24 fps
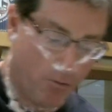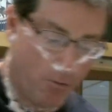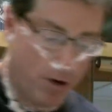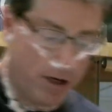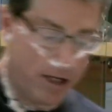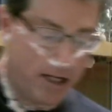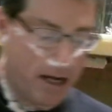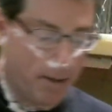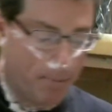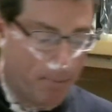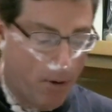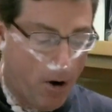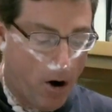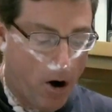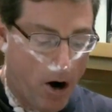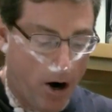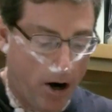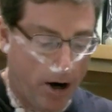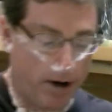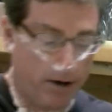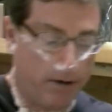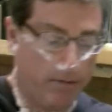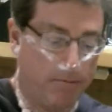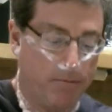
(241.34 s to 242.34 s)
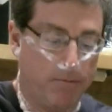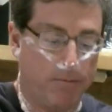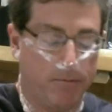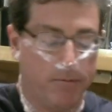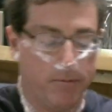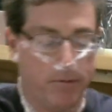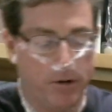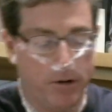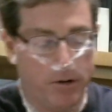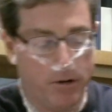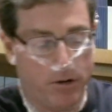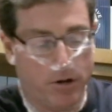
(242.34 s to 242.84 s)
We dip our
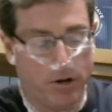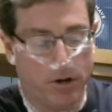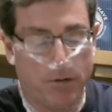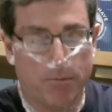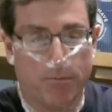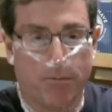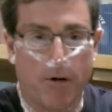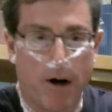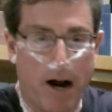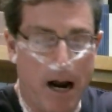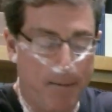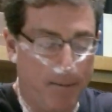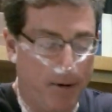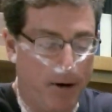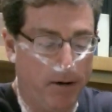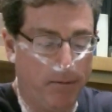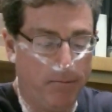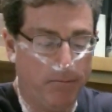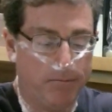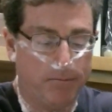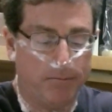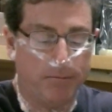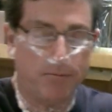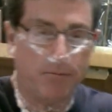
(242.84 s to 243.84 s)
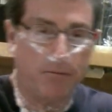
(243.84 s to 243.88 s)
primer.